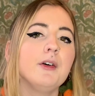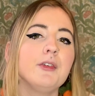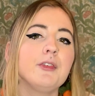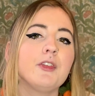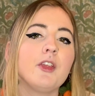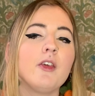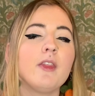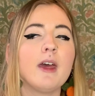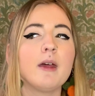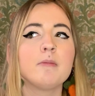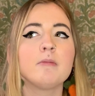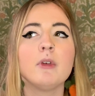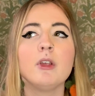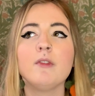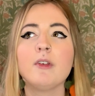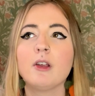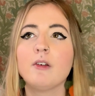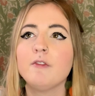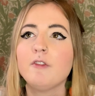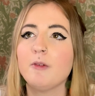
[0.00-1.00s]
So then
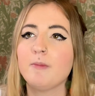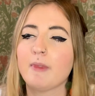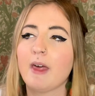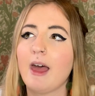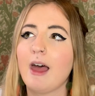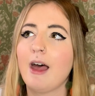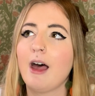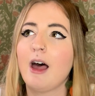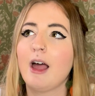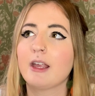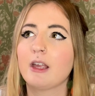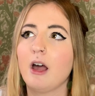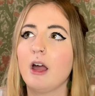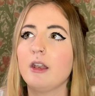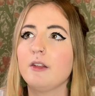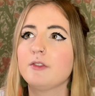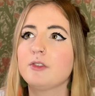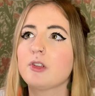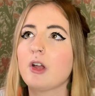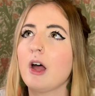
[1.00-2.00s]
moving on from there, I kind
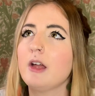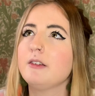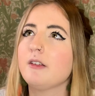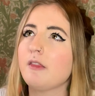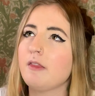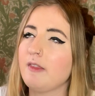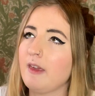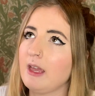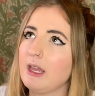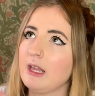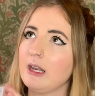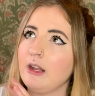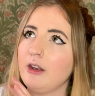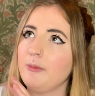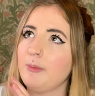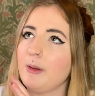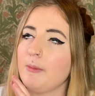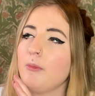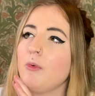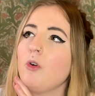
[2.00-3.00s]
of started to think a little
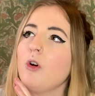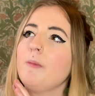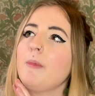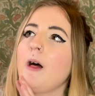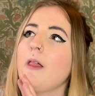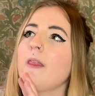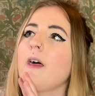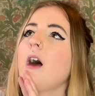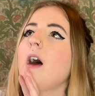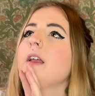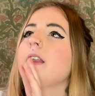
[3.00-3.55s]
bit more about that.